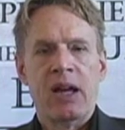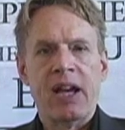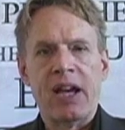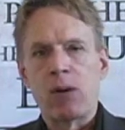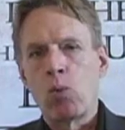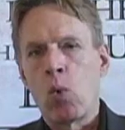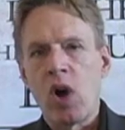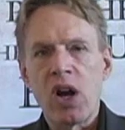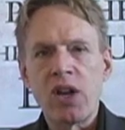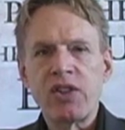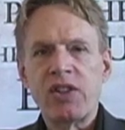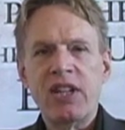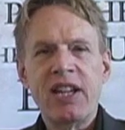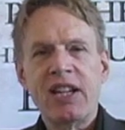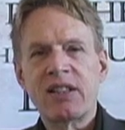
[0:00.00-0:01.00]
And where
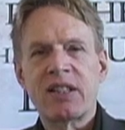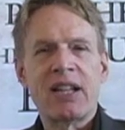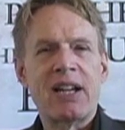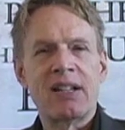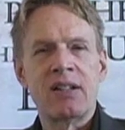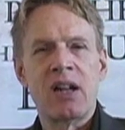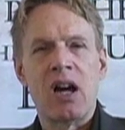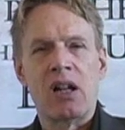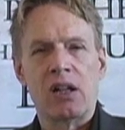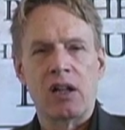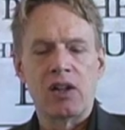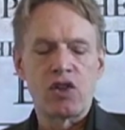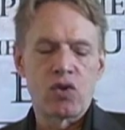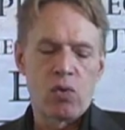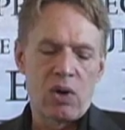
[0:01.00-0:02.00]
did he get that
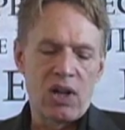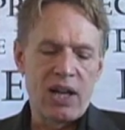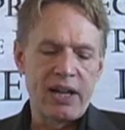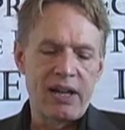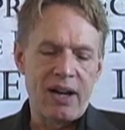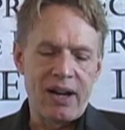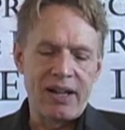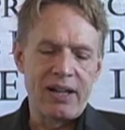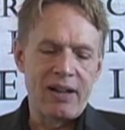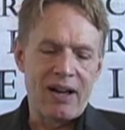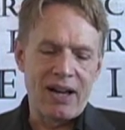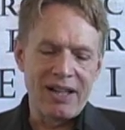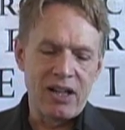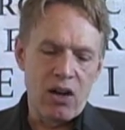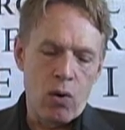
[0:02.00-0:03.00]
knowledge? Well,
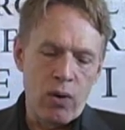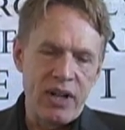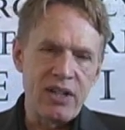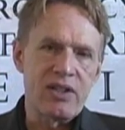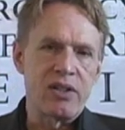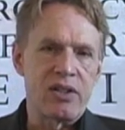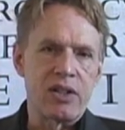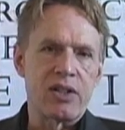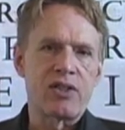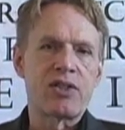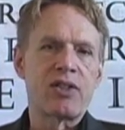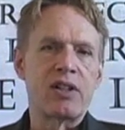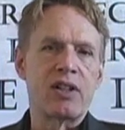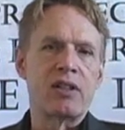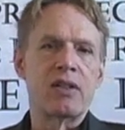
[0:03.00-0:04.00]
I go into
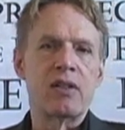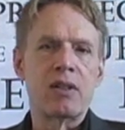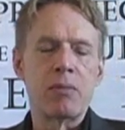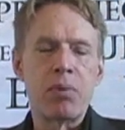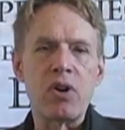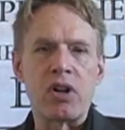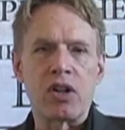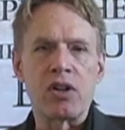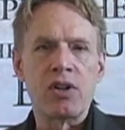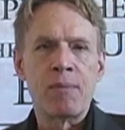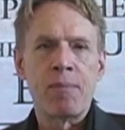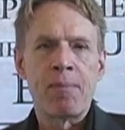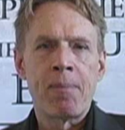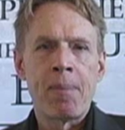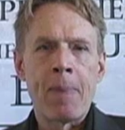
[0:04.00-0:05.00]
this in the book.
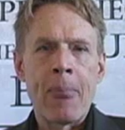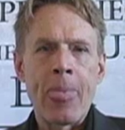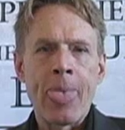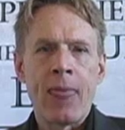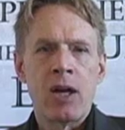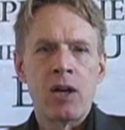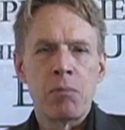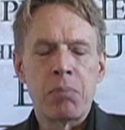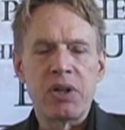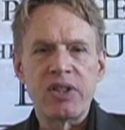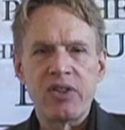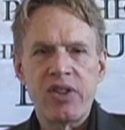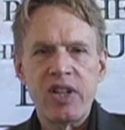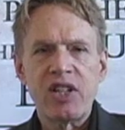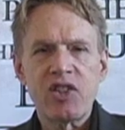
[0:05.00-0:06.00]

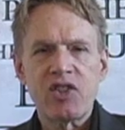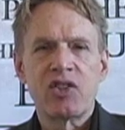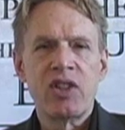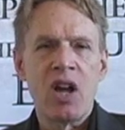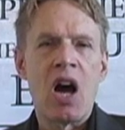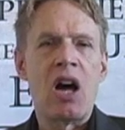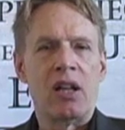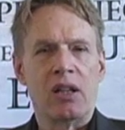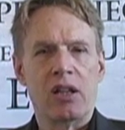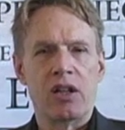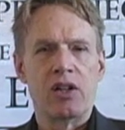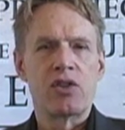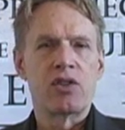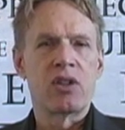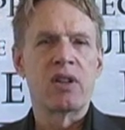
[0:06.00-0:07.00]
But this
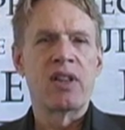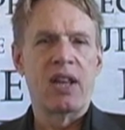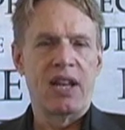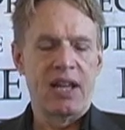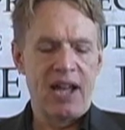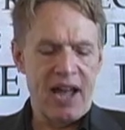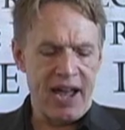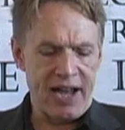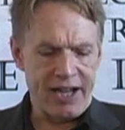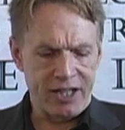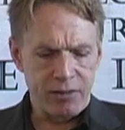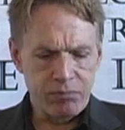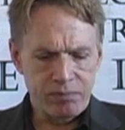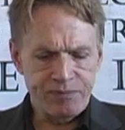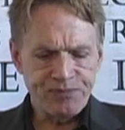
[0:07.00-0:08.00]
knowledge that he
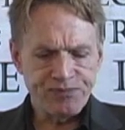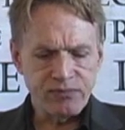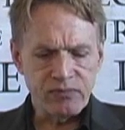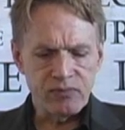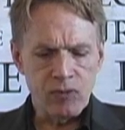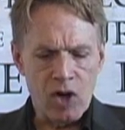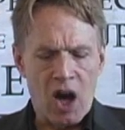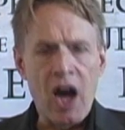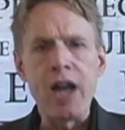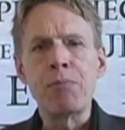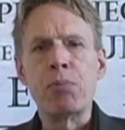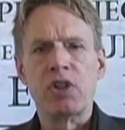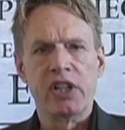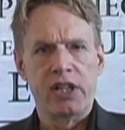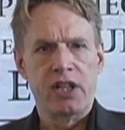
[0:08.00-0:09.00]
had, I
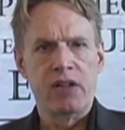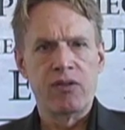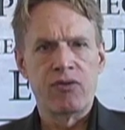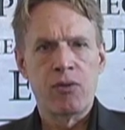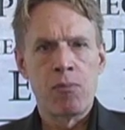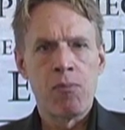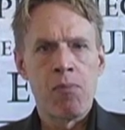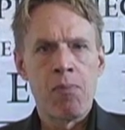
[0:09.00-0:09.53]
believe,